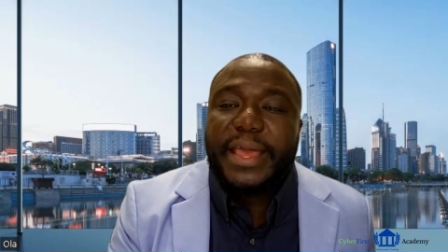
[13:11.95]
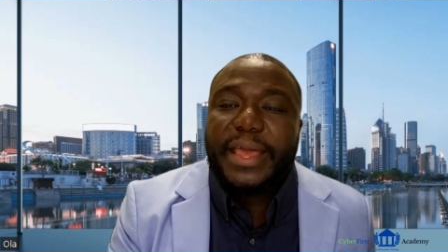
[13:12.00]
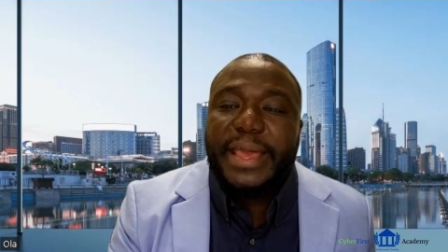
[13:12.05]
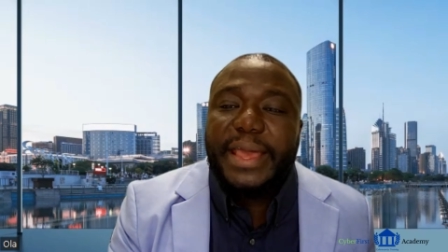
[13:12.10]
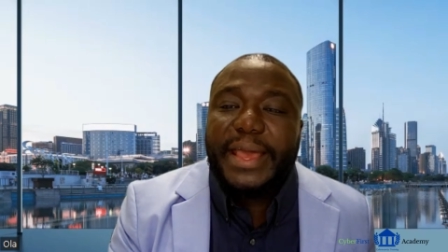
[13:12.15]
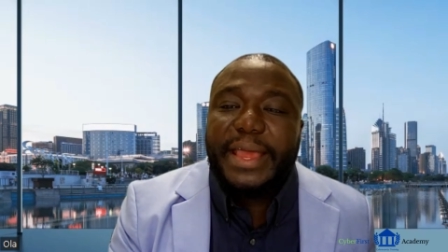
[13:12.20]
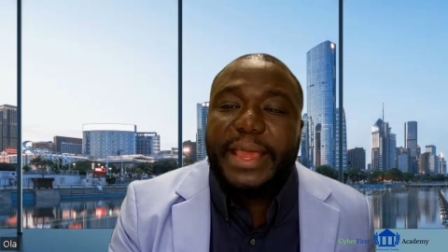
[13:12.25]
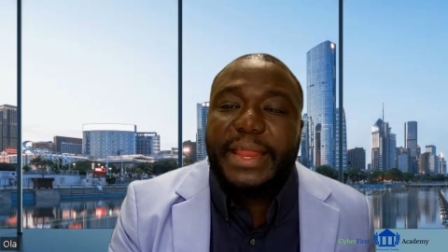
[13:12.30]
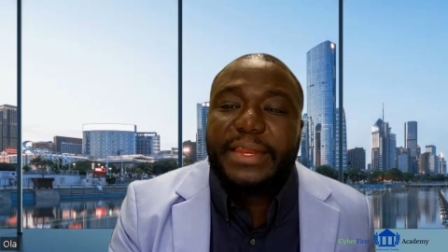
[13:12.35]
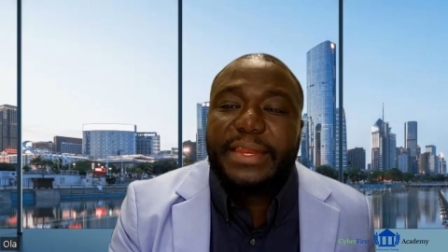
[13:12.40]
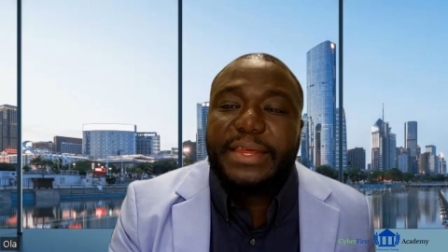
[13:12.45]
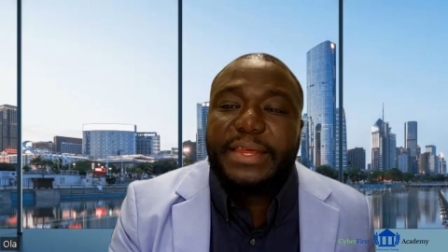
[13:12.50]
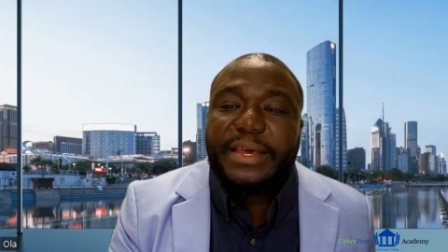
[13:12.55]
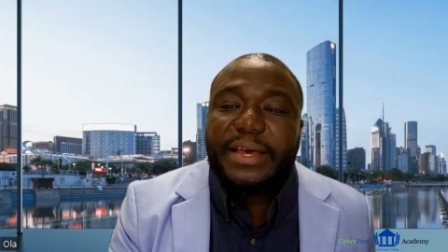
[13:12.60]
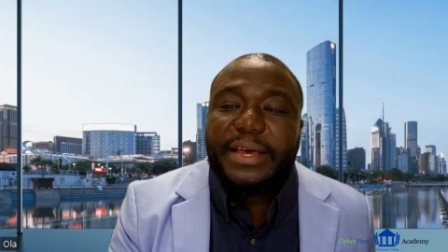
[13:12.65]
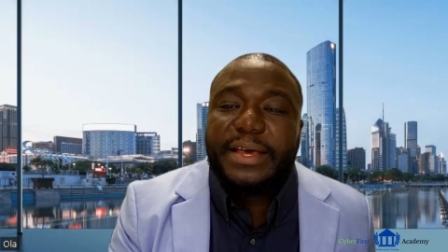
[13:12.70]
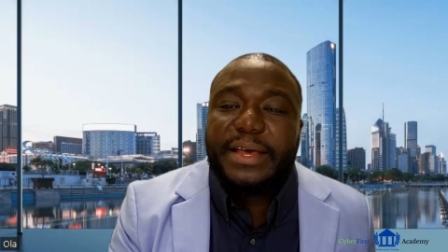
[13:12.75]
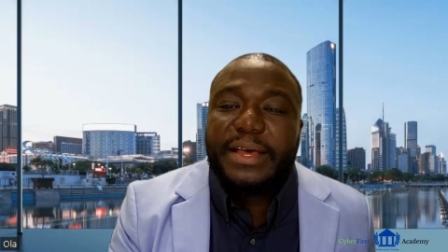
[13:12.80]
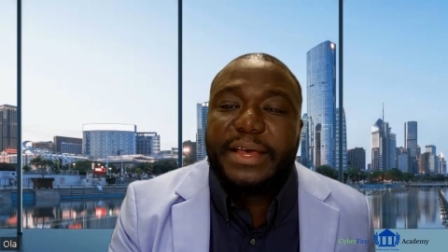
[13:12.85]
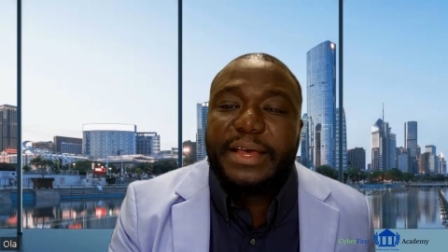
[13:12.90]
and
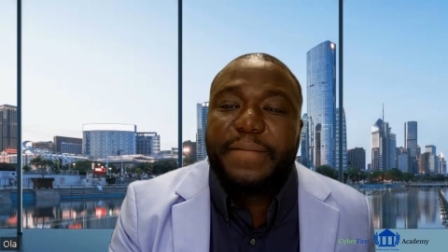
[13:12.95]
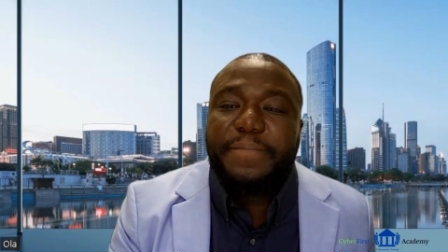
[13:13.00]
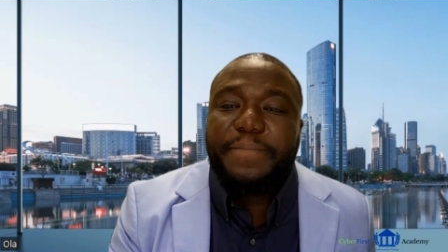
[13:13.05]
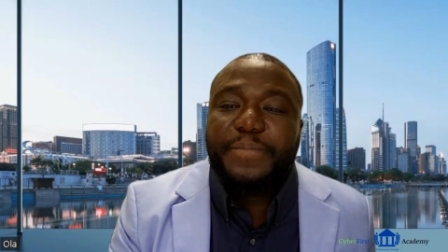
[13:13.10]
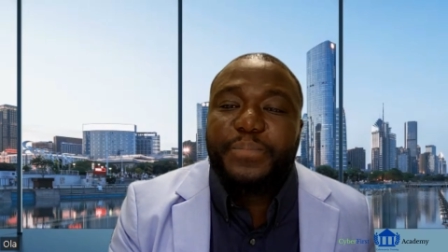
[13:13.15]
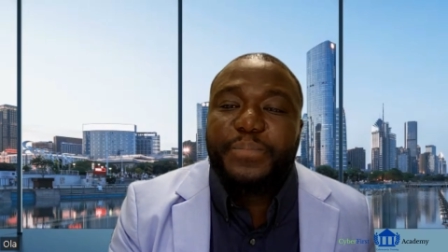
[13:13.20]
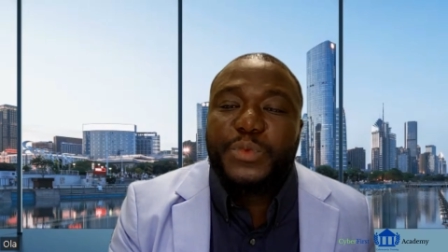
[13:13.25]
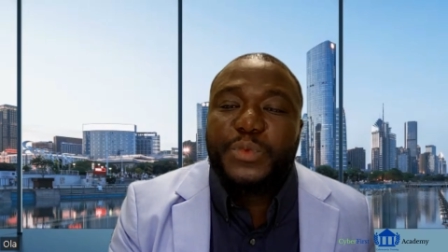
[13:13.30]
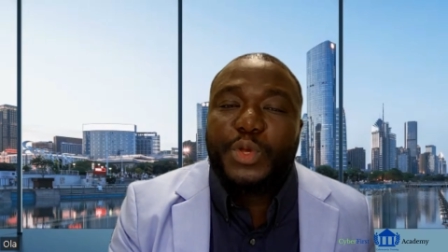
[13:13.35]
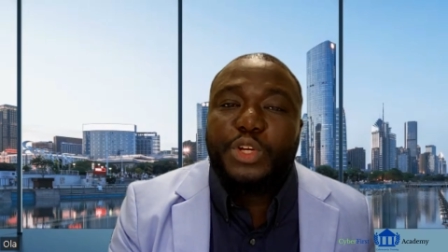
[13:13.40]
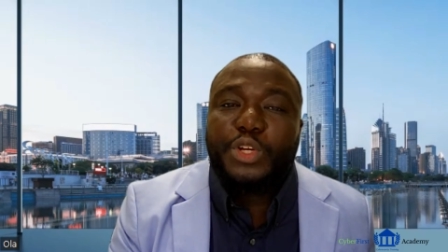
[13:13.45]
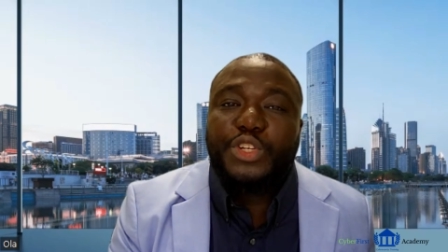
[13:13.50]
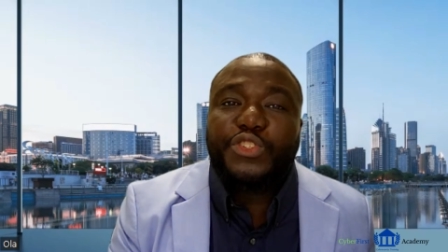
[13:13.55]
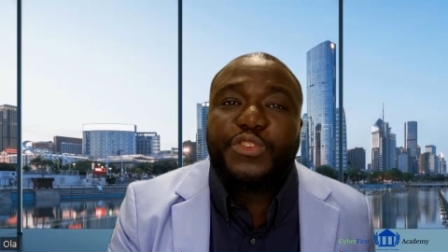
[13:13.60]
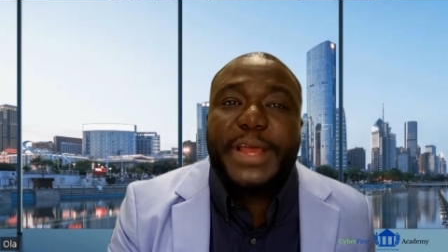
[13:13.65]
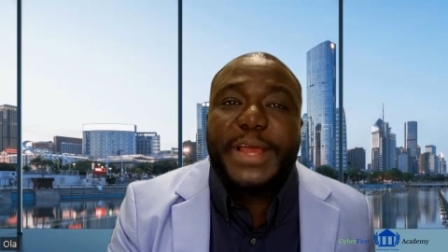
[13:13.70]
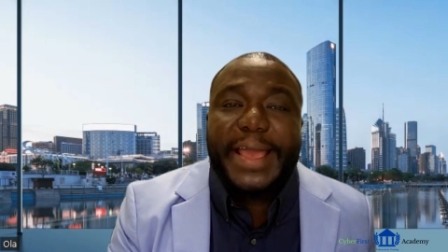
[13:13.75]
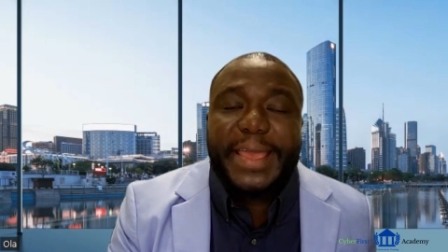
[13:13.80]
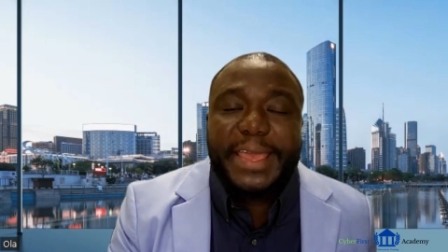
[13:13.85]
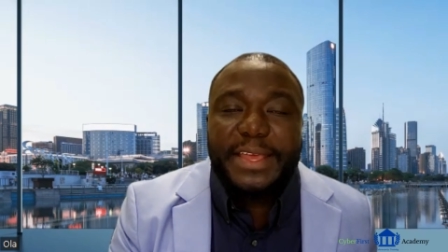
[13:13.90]
um, you're
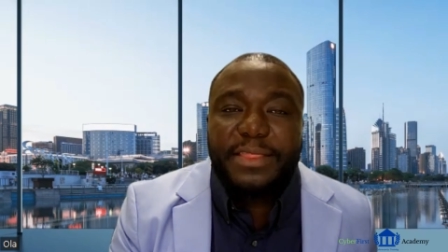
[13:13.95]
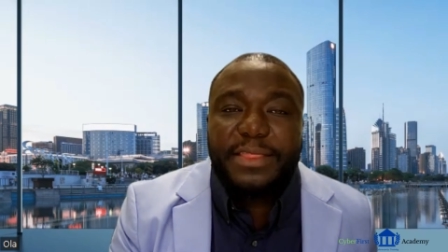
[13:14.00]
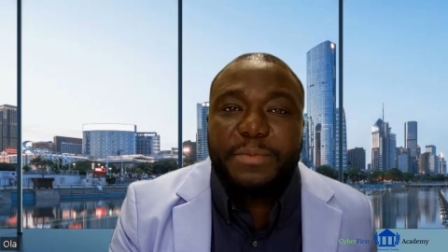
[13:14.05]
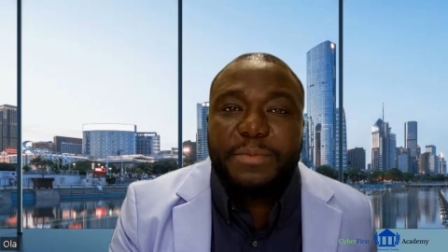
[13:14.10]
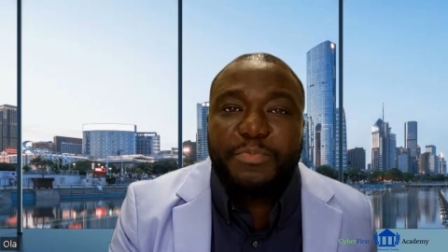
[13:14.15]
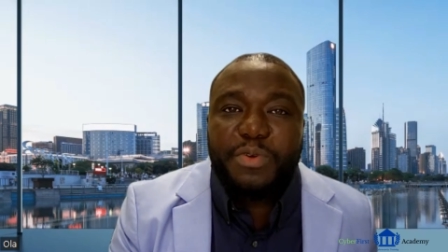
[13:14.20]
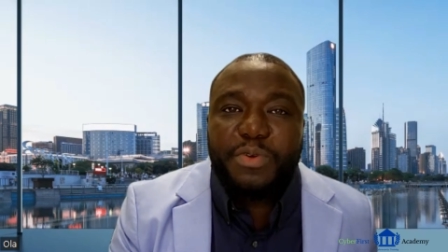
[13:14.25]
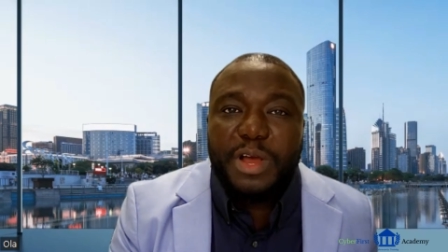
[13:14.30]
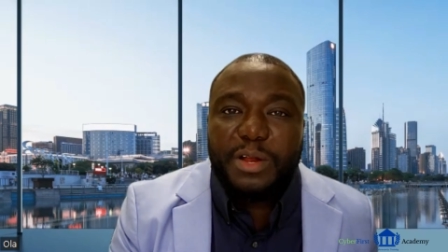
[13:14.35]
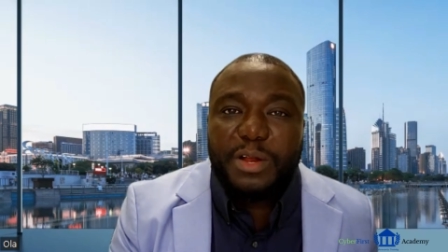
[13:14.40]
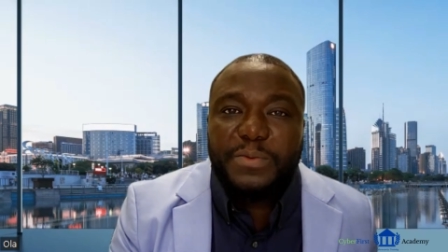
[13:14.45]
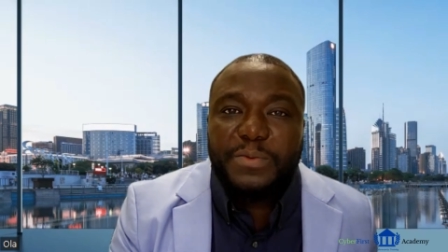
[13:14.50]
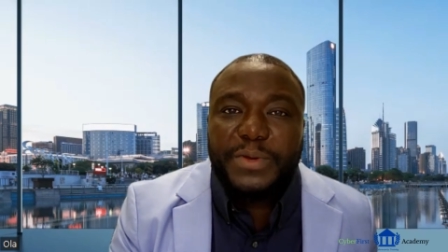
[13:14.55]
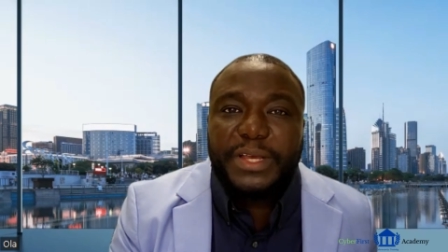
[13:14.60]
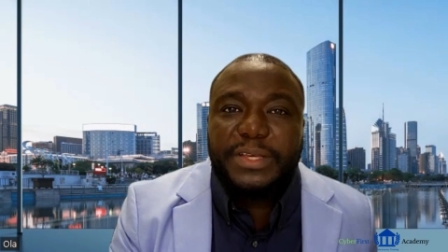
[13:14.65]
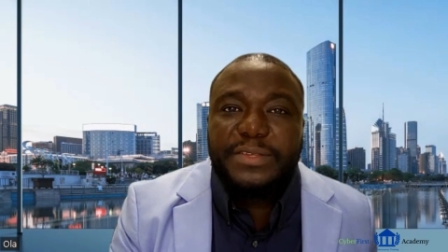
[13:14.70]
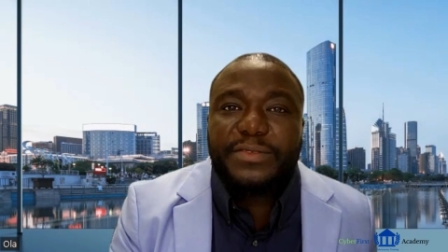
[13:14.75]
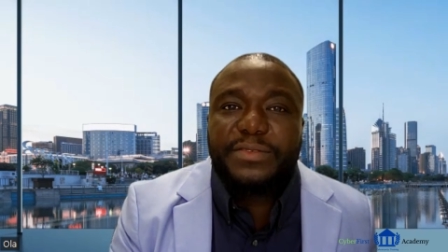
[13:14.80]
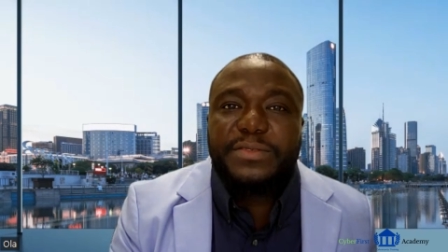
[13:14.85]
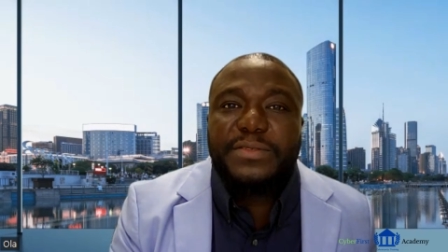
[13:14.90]
tracking the
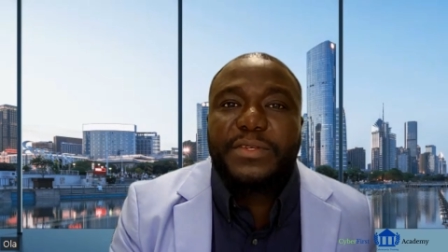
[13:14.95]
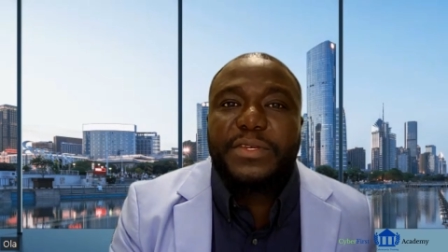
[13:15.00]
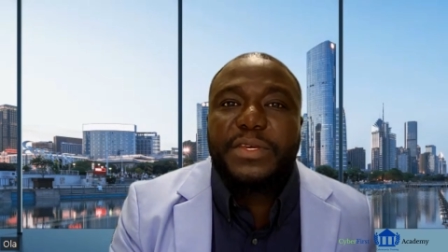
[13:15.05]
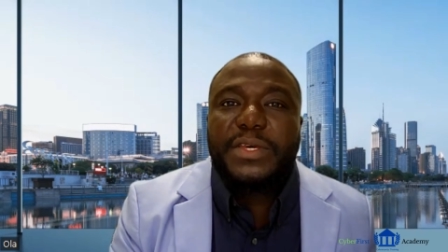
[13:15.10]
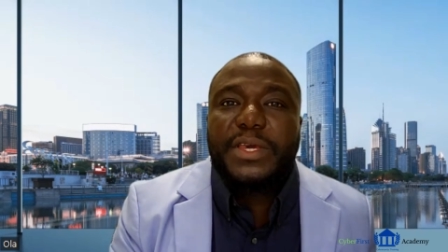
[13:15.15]
progress.